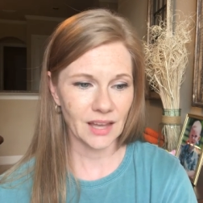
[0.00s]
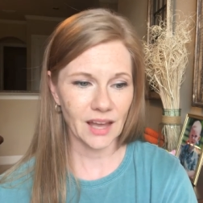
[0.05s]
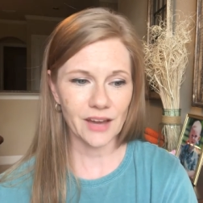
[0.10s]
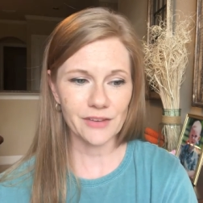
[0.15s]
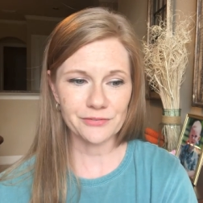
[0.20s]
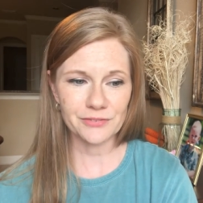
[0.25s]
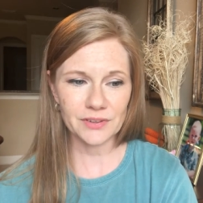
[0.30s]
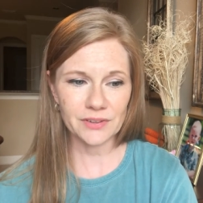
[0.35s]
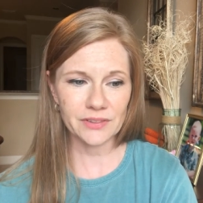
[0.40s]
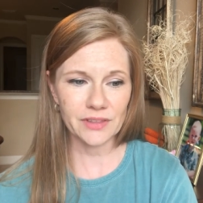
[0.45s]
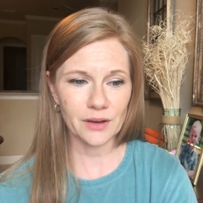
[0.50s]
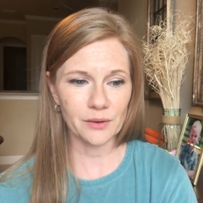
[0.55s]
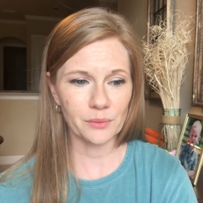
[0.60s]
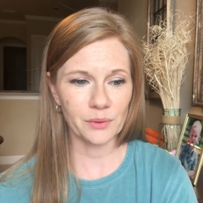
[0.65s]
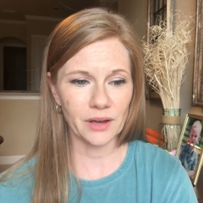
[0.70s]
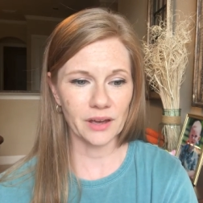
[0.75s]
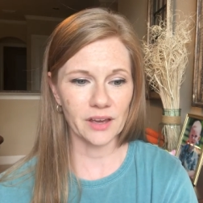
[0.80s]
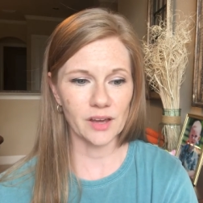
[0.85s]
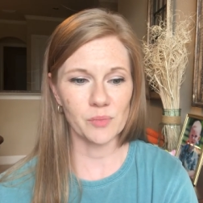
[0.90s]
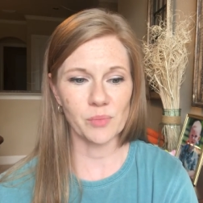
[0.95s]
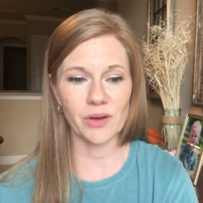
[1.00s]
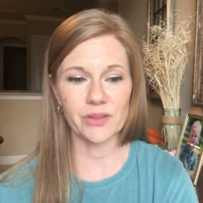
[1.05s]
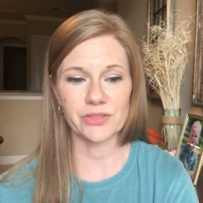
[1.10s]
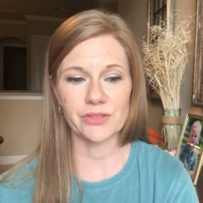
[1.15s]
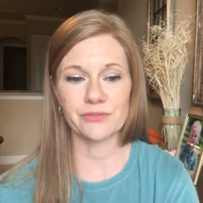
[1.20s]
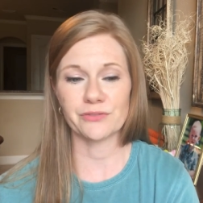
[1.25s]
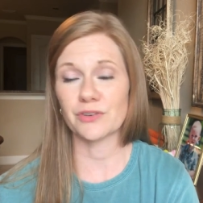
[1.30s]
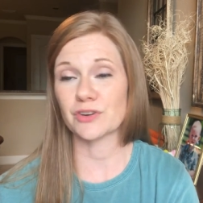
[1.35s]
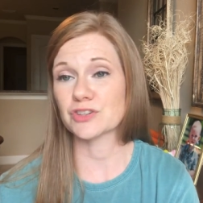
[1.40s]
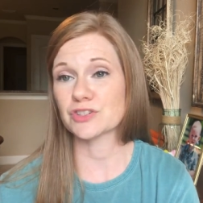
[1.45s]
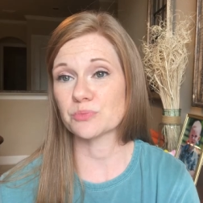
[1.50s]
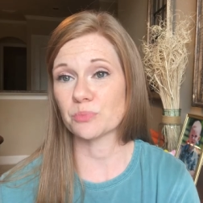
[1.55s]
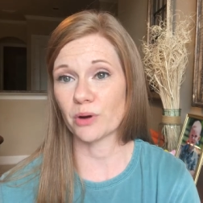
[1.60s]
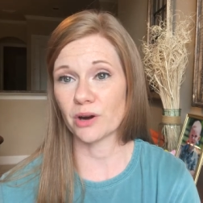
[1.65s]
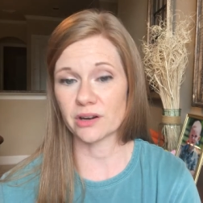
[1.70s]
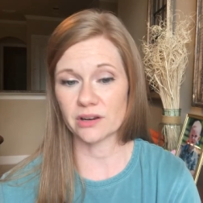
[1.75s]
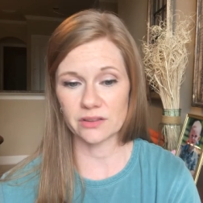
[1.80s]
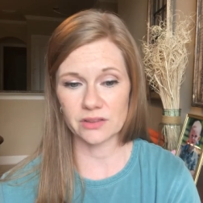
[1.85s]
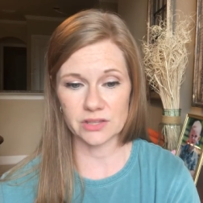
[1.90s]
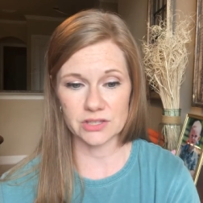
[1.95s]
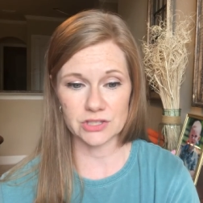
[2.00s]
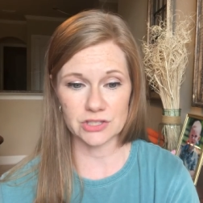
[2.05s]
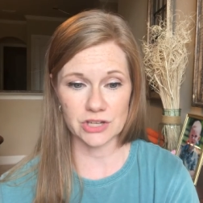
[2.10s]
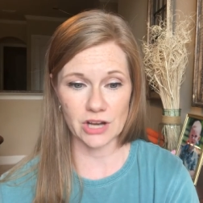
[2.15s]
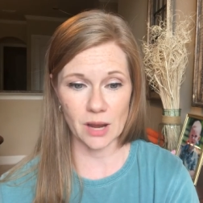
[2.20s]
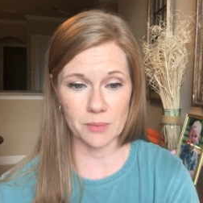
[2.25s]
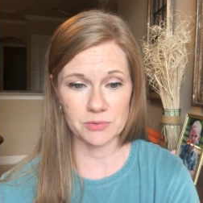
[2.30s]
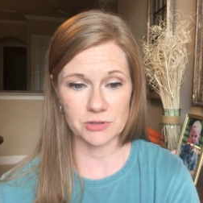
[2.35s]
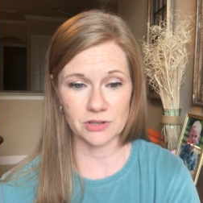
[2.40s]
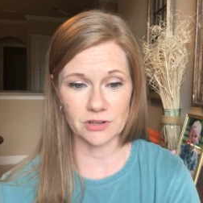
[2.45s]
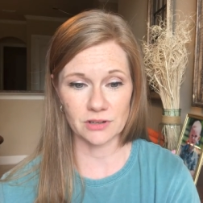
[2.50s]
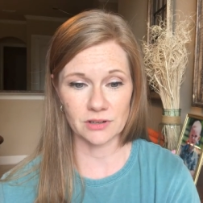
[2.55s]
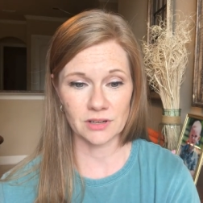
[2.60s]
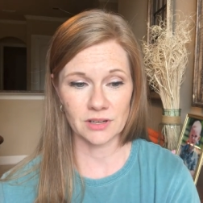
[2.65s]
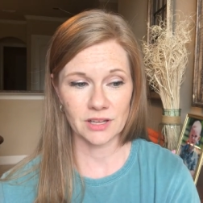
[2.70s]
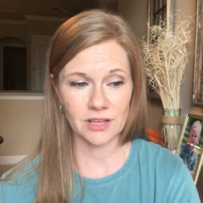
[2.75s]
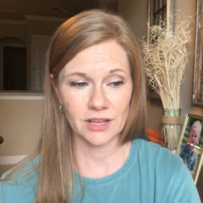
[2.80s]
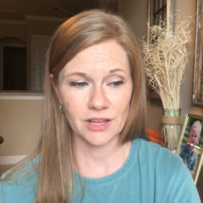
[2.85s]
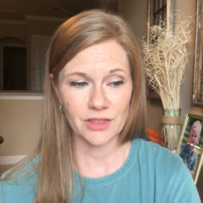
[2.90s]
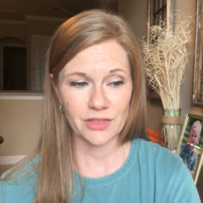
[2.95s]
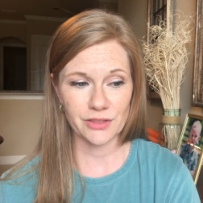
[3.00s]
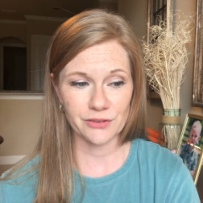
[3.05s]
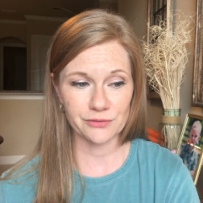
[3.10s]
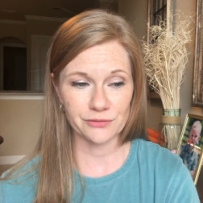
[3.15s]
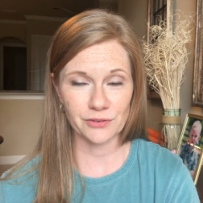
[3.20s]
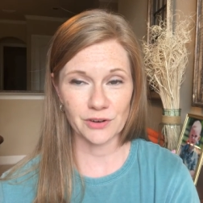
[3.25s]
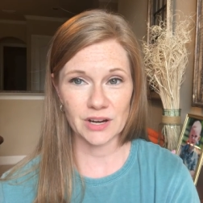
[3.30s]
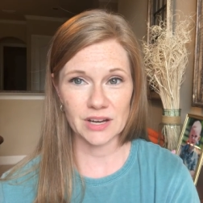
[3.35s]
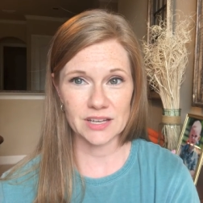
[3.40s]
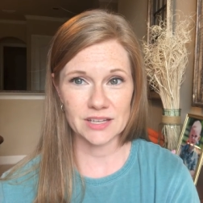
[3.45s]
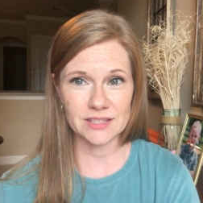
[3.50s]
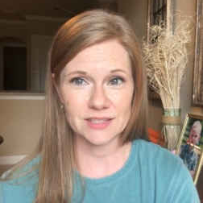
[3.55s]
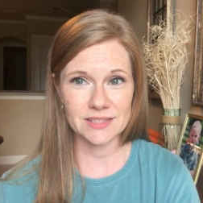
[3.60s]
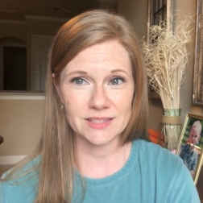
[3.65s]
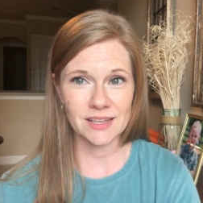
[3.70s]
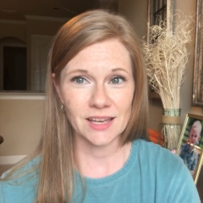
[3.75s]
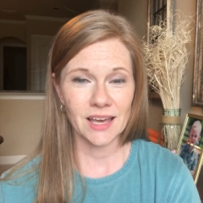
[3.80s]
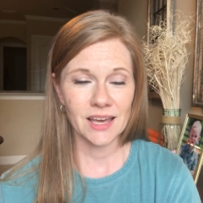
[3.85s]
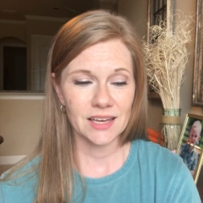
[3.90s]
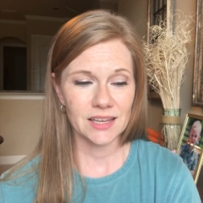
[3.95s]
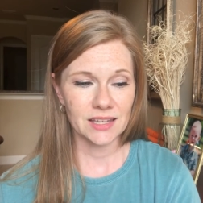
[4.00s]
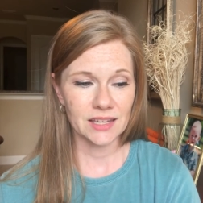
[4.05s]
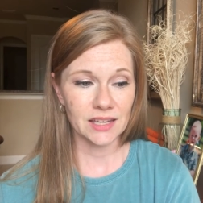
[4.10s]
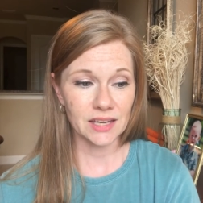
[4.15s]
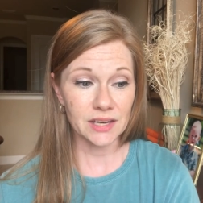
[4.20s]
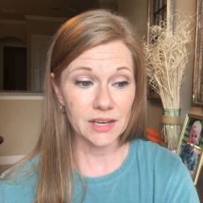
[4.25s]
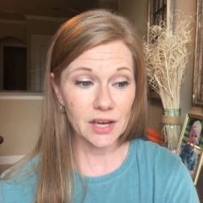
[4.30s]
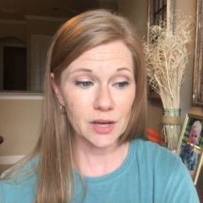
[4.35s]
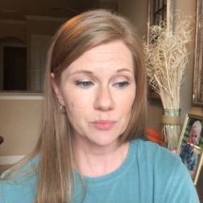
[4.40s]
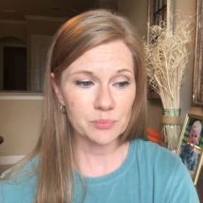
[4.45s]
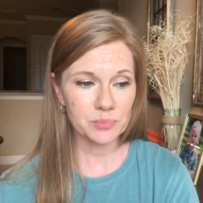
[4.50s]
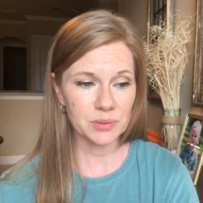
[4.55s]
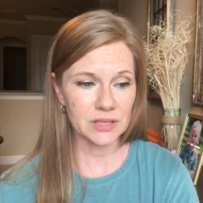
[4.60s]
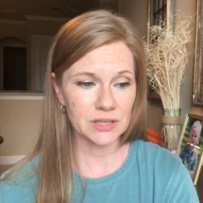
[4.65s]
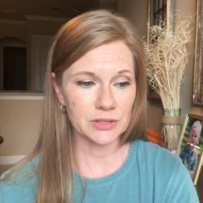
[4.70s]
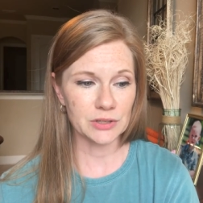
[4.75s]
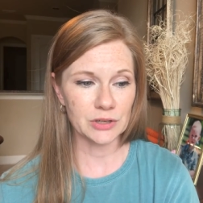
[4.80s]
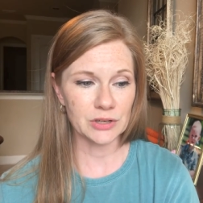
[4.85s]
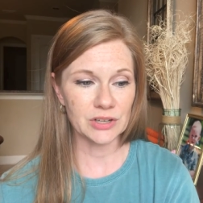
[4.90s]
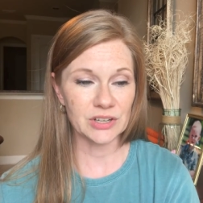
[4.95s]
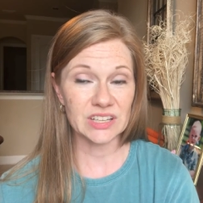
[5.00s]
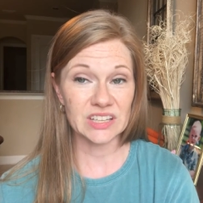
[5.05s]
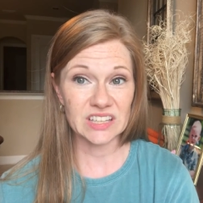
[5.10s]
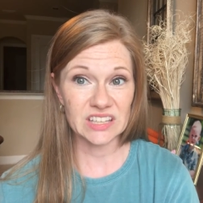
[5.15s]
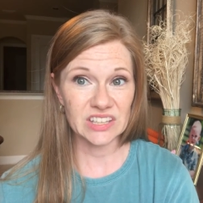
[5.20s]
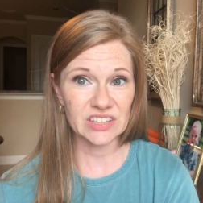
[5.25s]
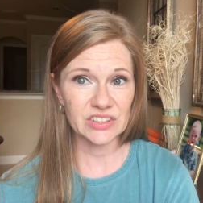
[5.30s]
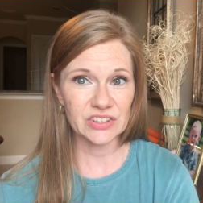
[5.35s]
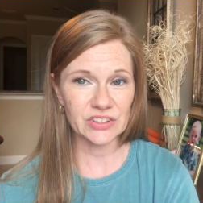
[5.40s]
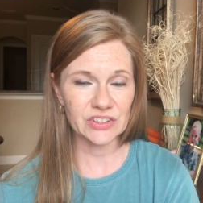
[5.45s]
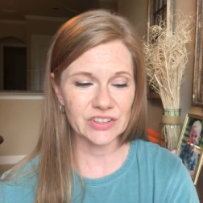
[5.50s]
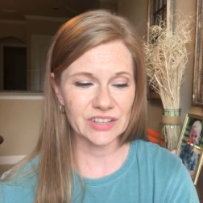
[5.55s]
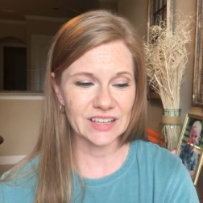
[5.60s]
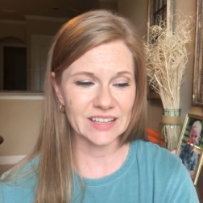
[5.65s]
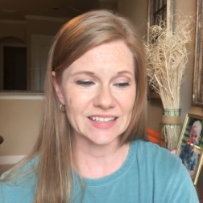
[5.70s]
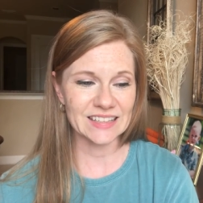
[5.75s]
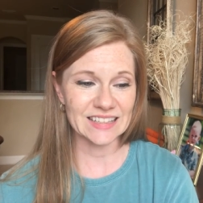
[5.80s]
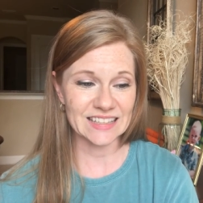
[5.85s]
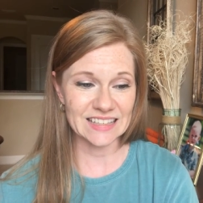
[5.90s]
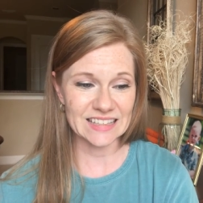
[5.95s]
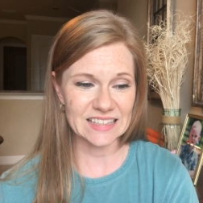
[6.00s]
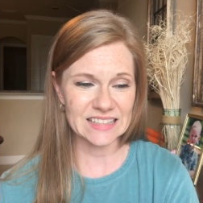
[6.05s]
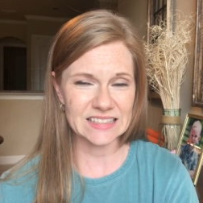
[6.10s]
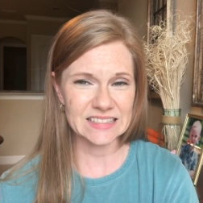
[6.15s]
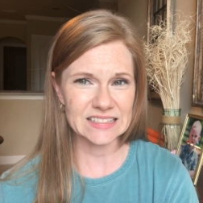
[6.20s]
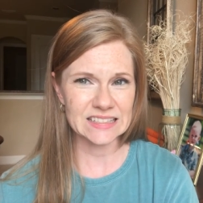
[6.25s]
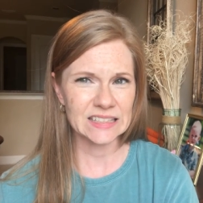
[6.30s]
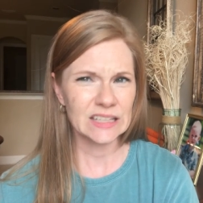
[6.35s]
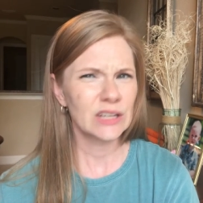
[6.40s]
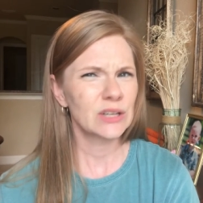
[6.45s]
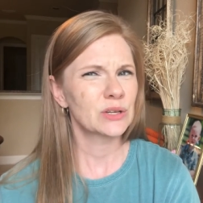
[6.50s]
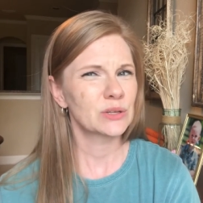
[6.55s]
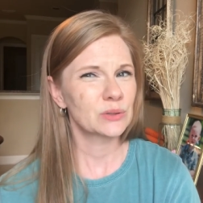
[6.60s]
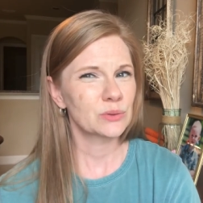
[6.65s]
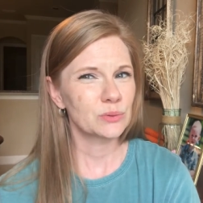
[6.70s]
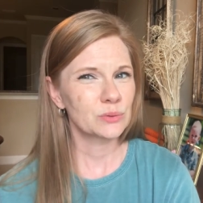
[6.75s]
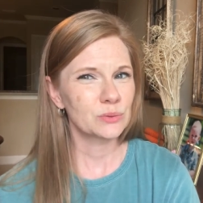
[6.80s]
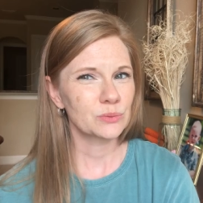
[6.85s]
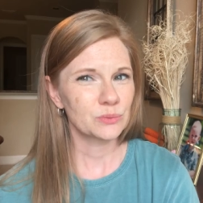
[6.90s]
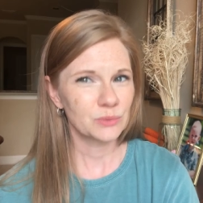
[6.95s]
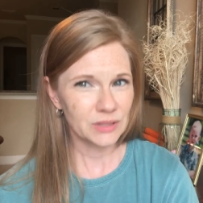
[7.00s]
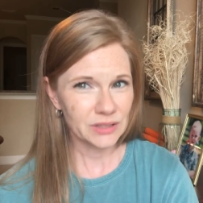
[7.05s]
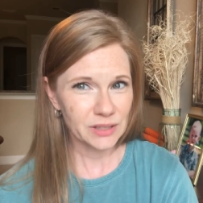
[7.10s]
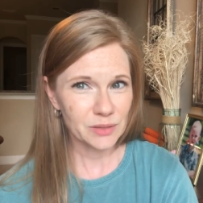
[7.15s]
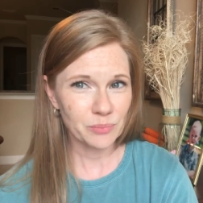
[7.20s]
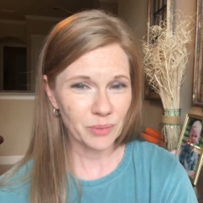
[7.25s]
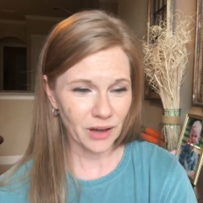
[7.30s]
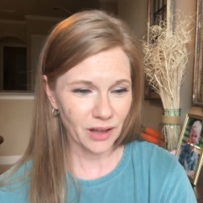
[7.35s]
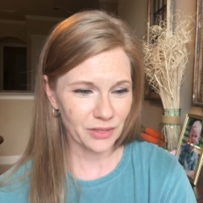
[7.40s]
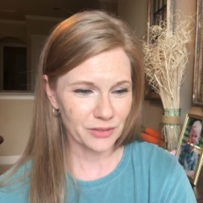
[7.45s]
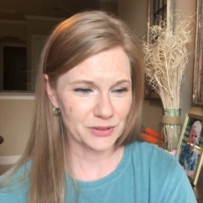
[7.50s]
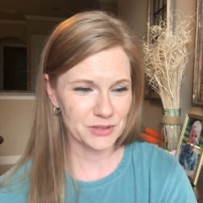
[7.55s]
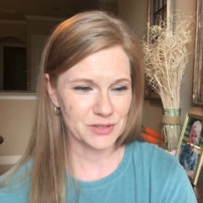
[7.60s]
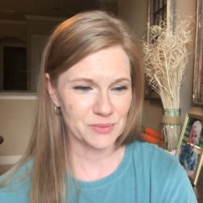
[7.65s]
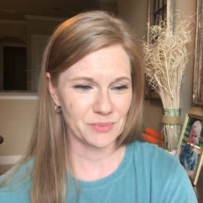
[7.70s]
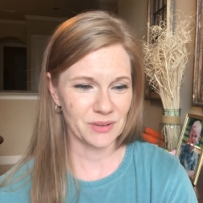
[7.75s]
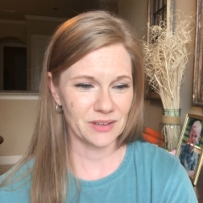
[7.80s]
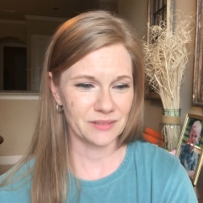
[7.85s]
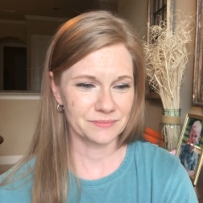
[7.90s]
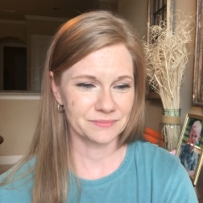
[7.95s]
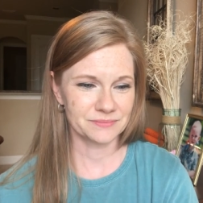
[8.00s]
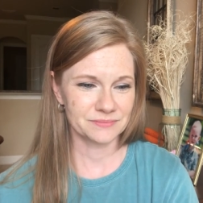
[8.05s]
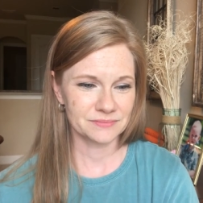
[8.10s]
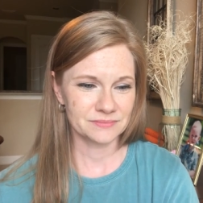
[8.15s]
I feel that way about the first part of this chapter. The phrase, get up, Peter, kill and eat, really bothers me.